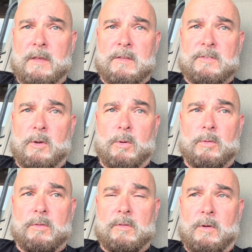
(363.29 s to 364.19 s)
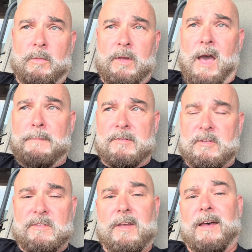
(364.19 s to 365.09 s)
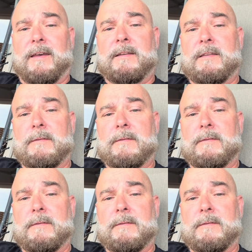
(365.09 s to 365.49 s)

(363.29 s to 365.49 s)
So on the opposite side,